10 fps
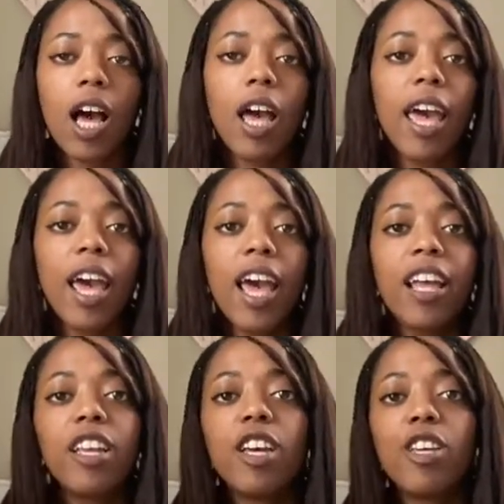
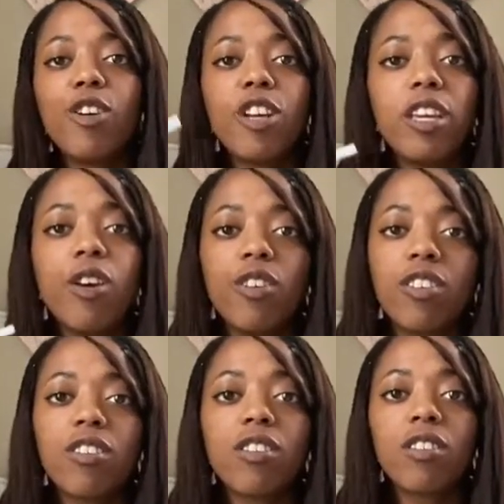And your ego
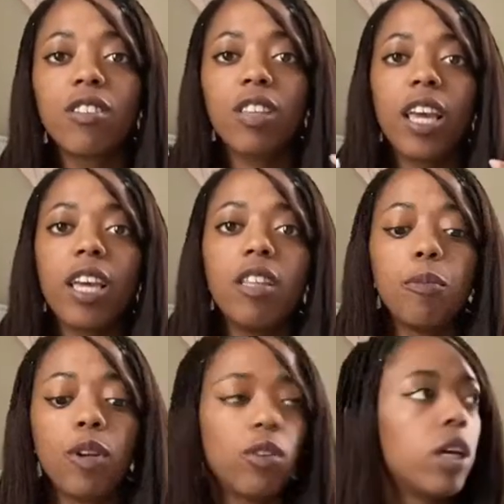is like in the
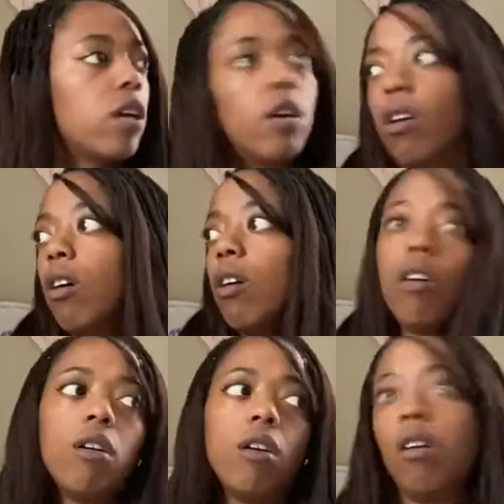middle, like,
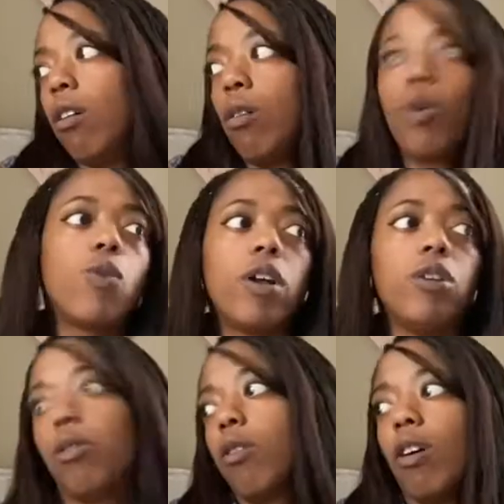what do I
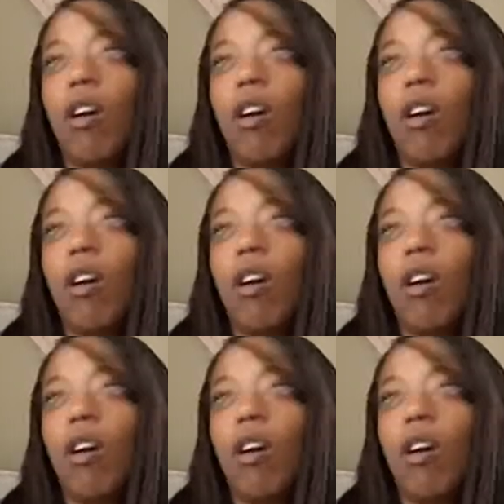do?